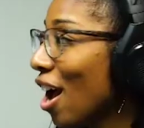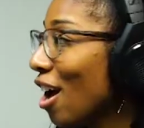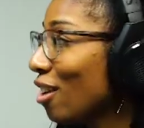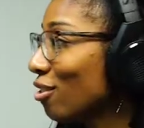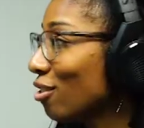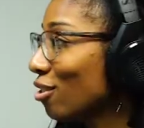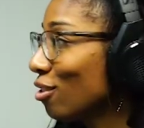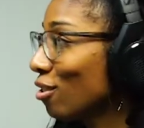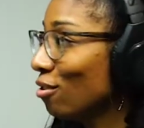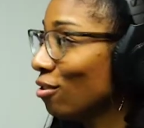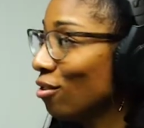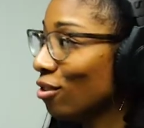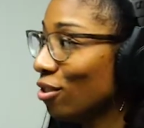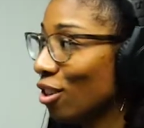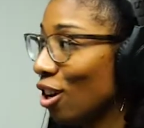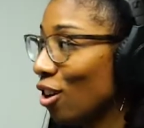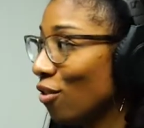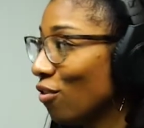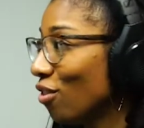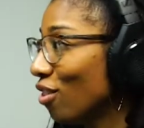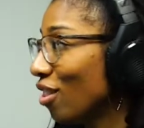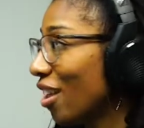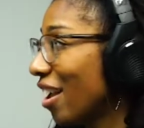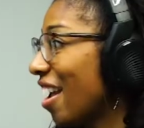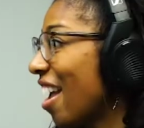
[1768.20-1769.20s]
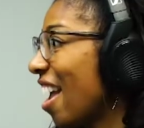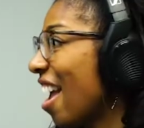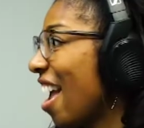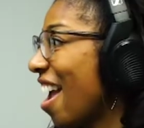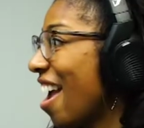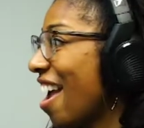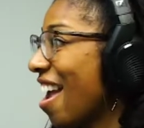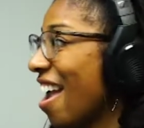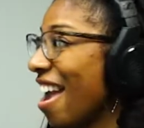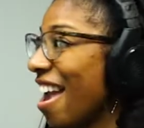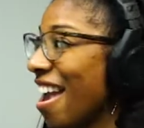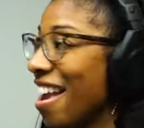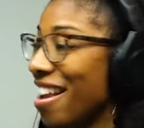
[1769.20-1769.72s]
is going to sell for like
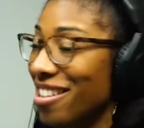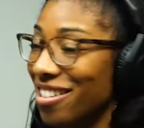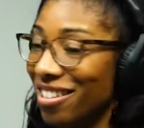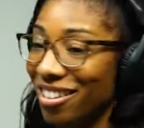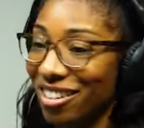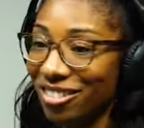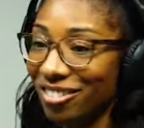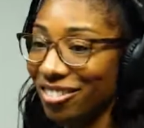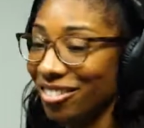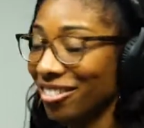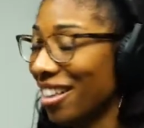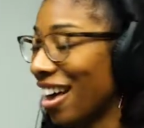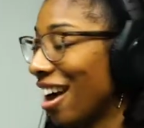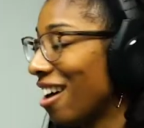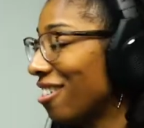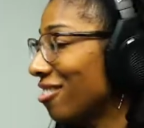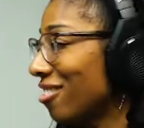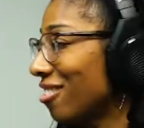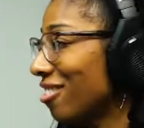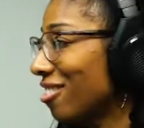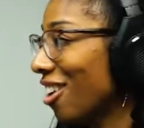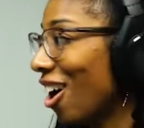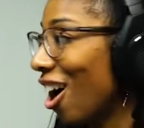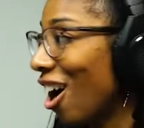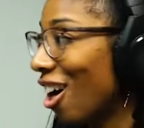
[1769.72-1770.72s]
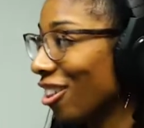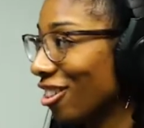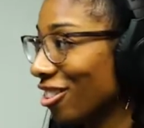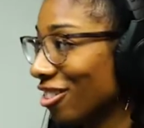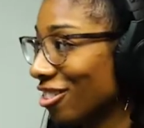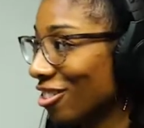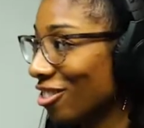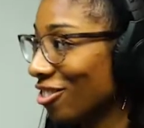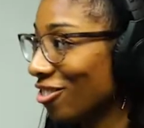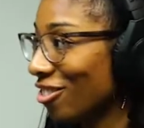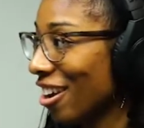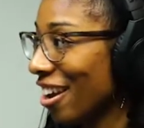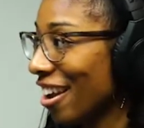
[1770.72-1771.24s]

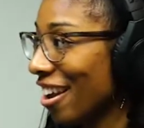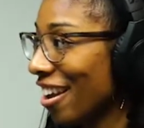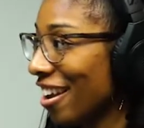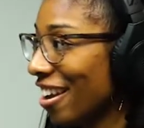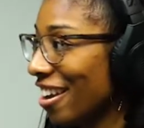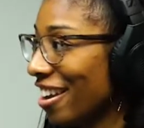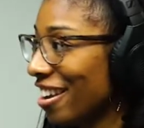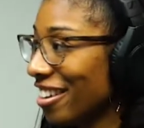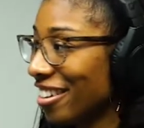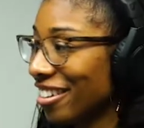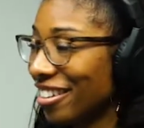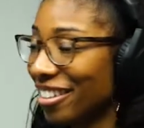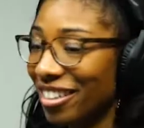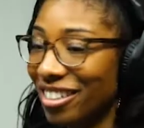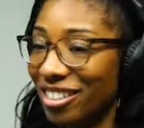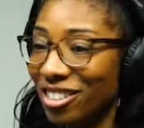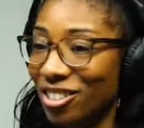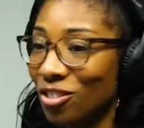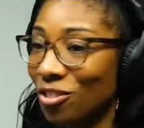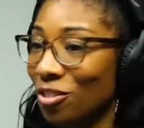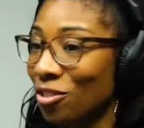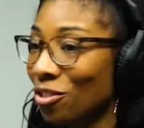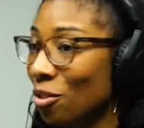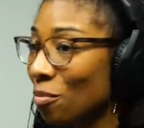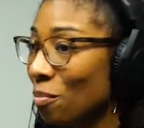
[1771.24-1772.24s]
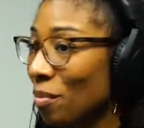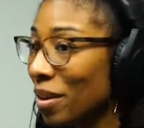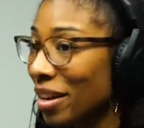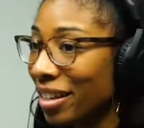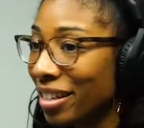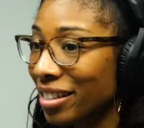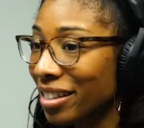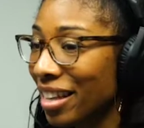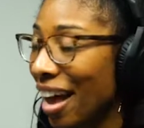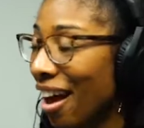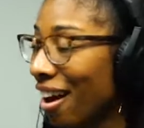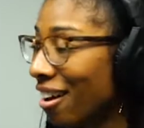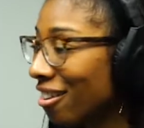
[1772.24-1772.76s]
$800,000, right? Because you're the
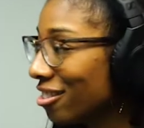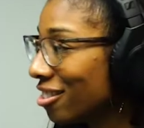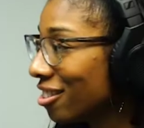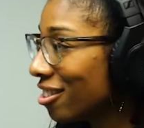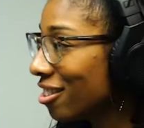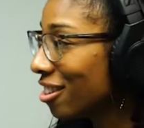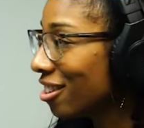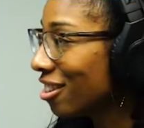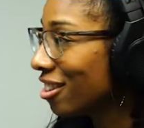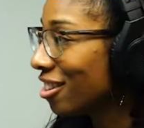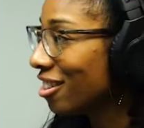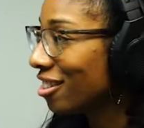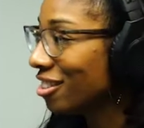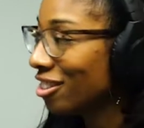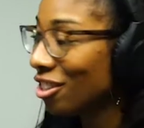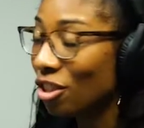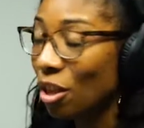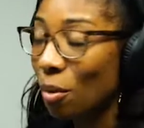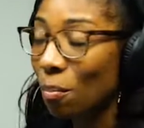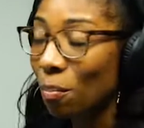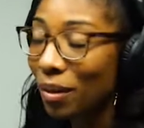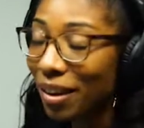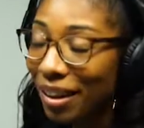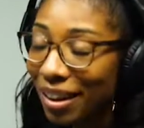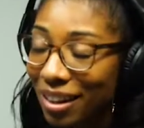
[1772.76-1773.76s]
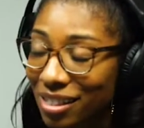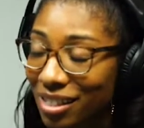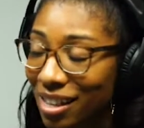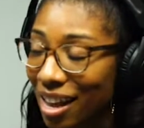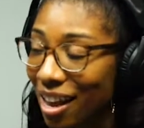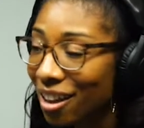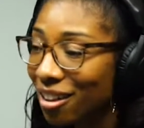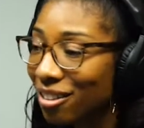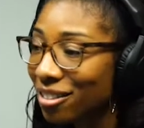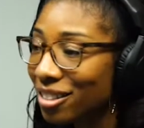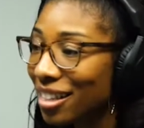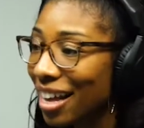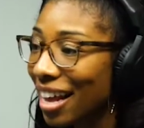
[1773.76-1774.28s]
biggest house. So the biggest
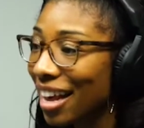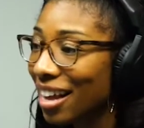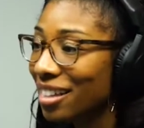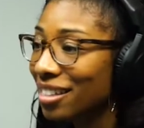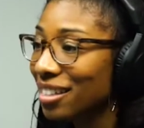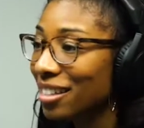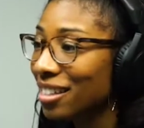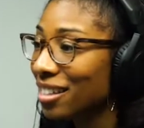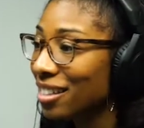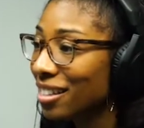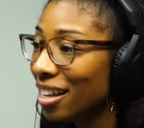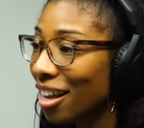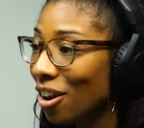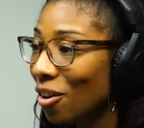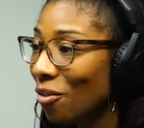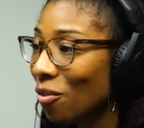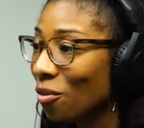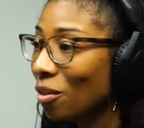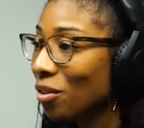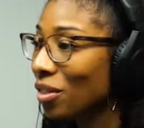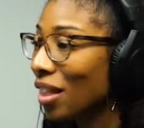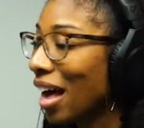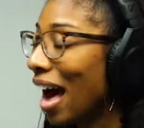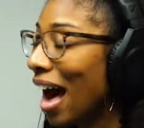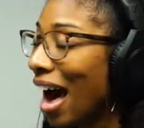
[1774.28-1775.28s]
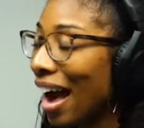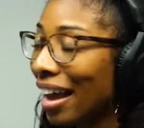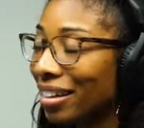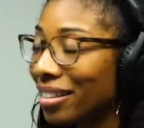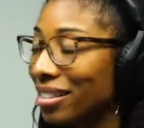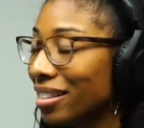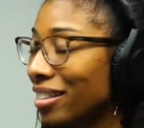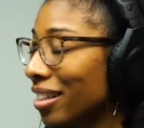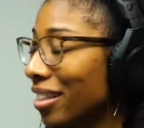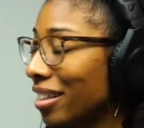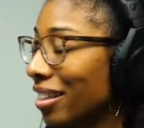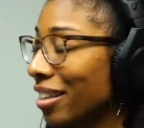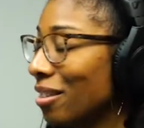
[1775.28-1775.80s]
house has to sell with the
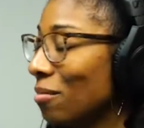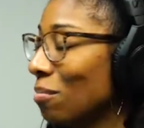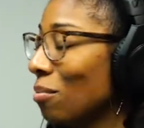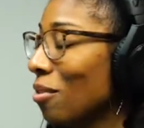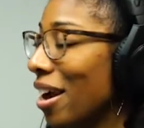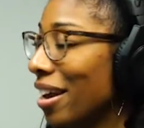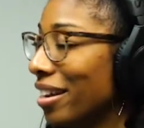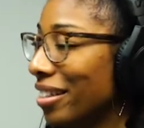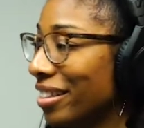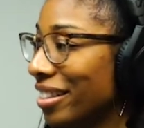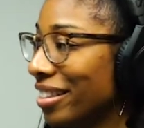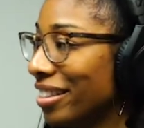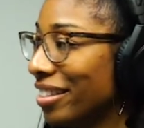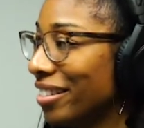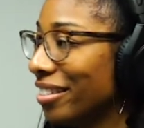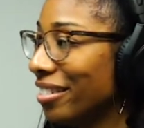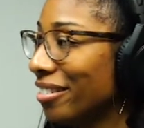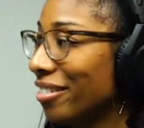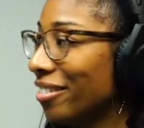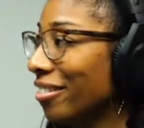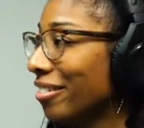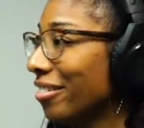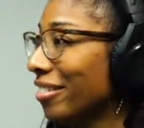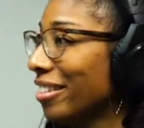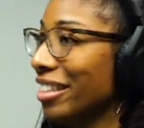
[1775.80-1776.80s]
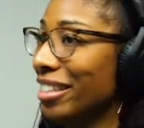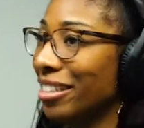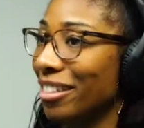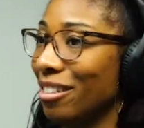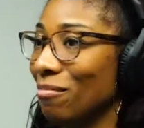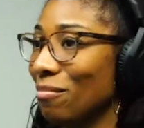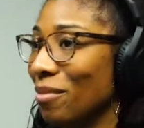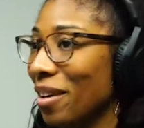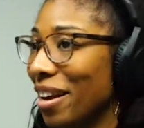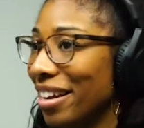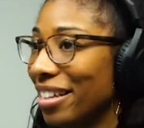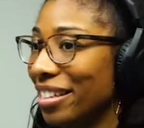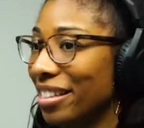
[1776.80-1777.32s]
highest ticket price or listing
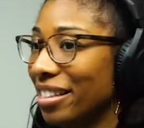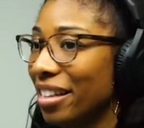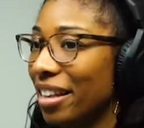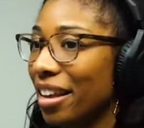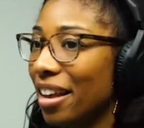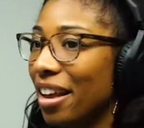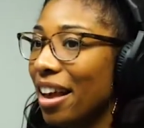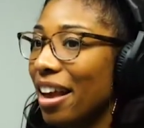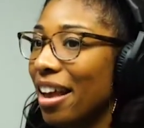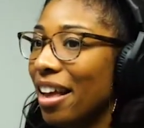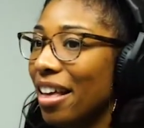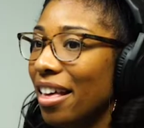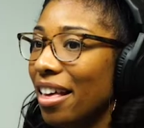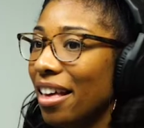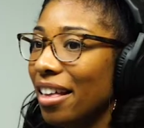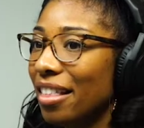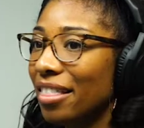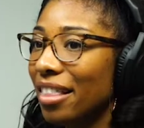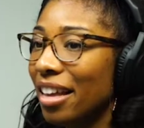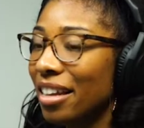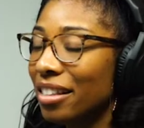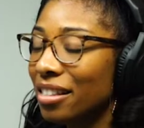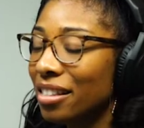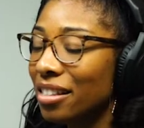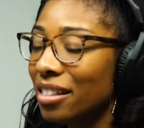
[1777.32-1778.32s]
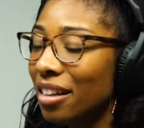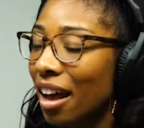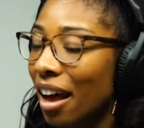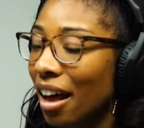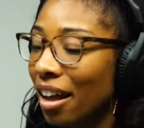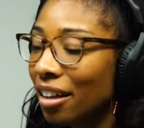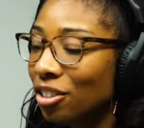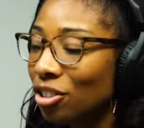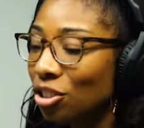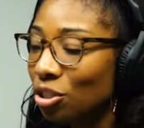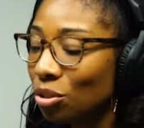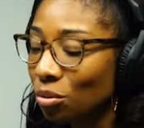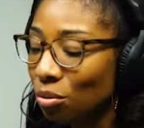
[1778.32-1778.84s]
price. That's
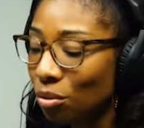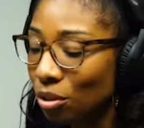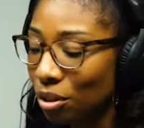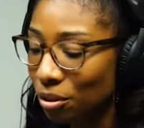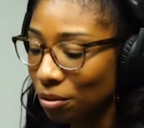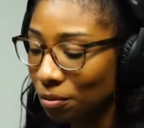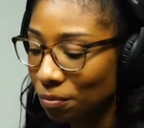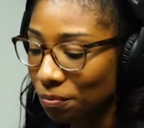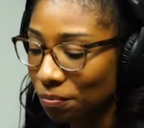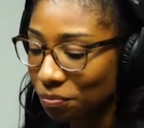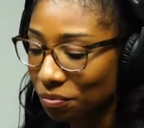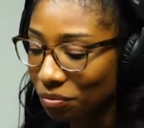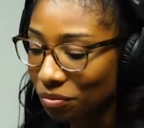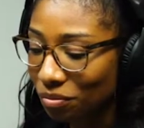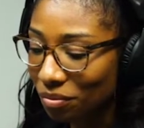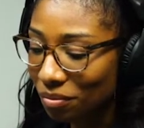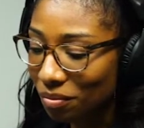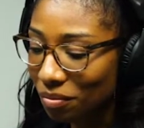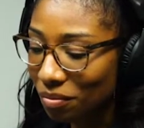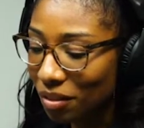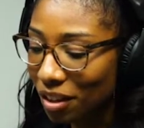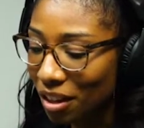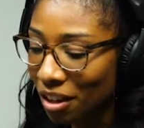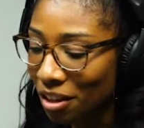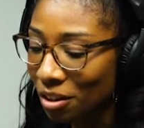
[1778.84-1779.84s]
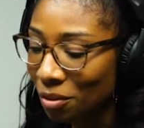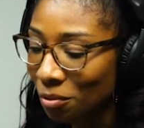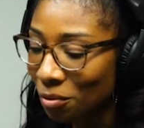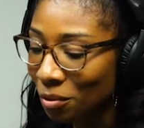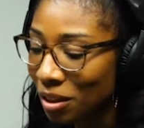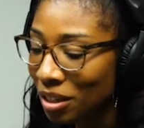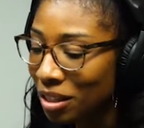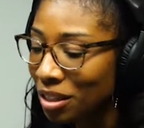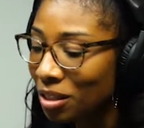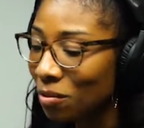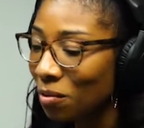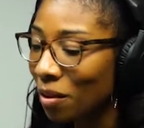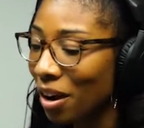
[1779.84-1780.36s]
not true. And the
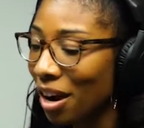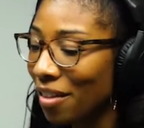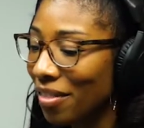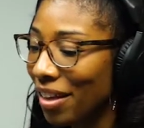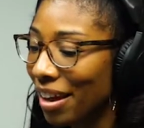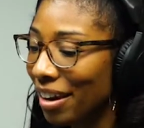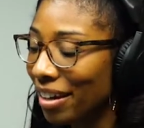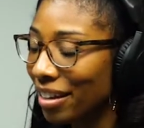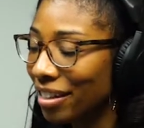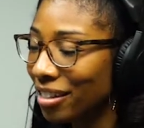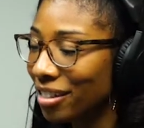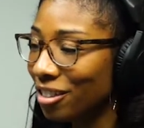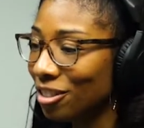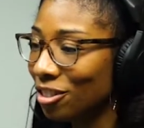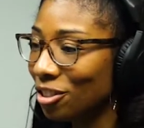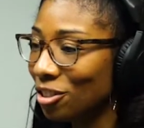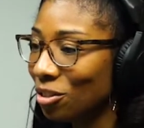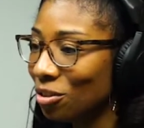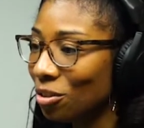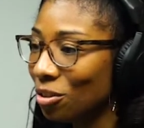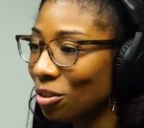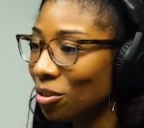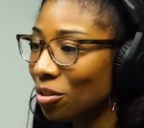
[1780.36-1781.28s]
reason why that isn't true